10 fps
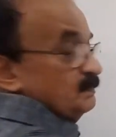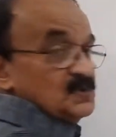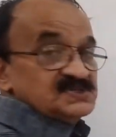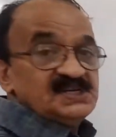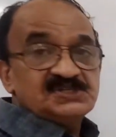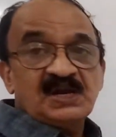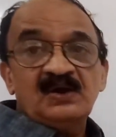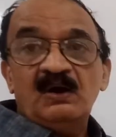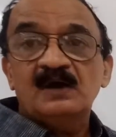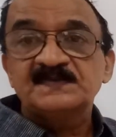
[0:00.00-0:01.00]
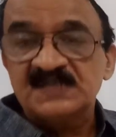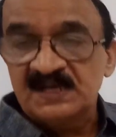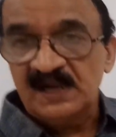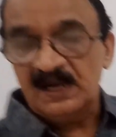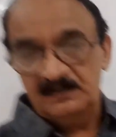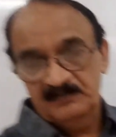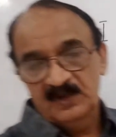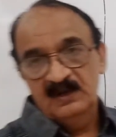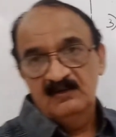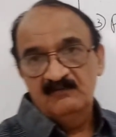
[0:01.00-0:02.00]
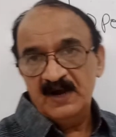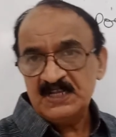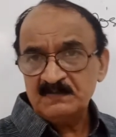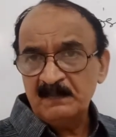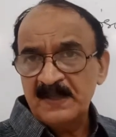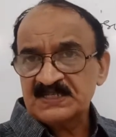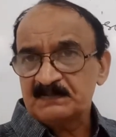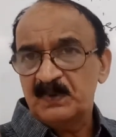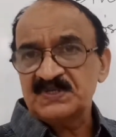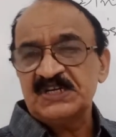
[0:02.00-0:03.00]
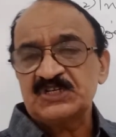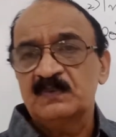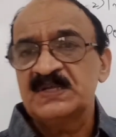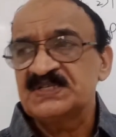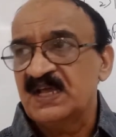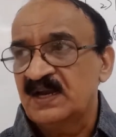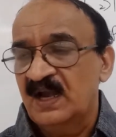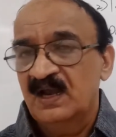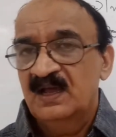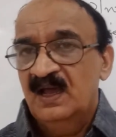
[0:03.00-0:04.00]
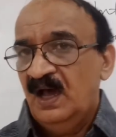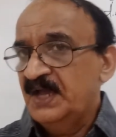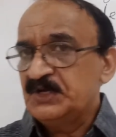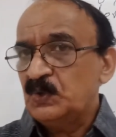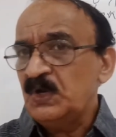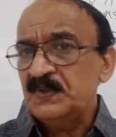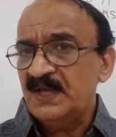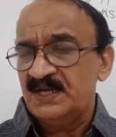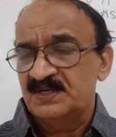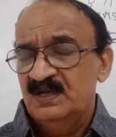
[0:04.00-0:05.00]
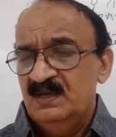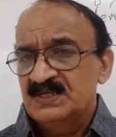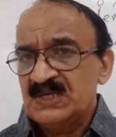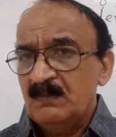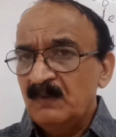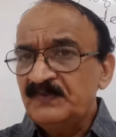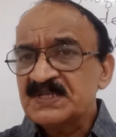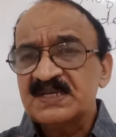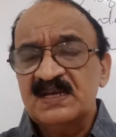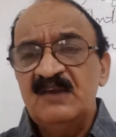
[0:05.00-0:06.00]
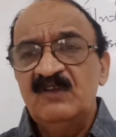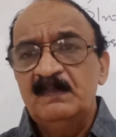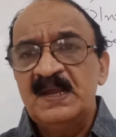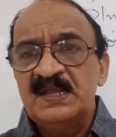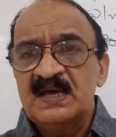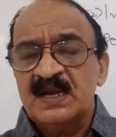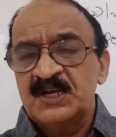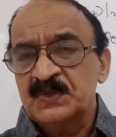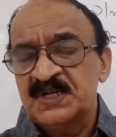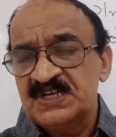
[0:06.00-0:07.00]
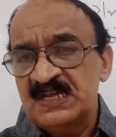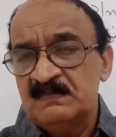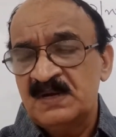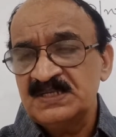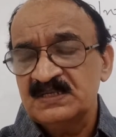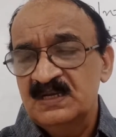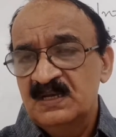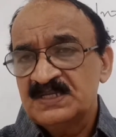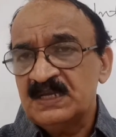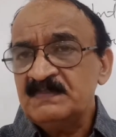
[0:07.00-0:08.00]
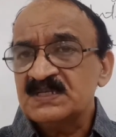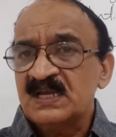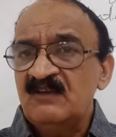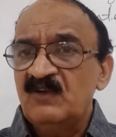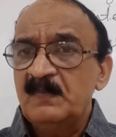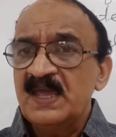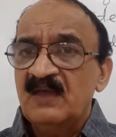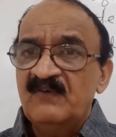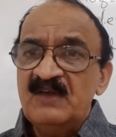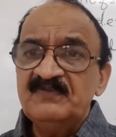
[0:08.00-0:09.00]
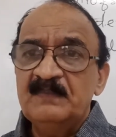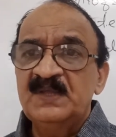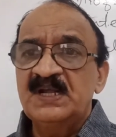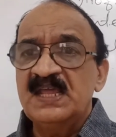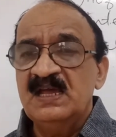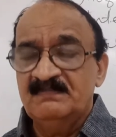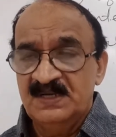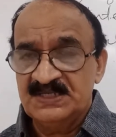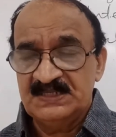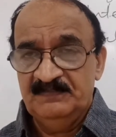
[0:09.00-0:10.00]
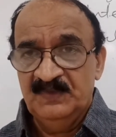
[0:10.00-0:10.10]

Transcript: Position of signal. What is meant by position of the signal? I told you that some of the signal will be nearer to the TMS, some signal will be away from the TMS.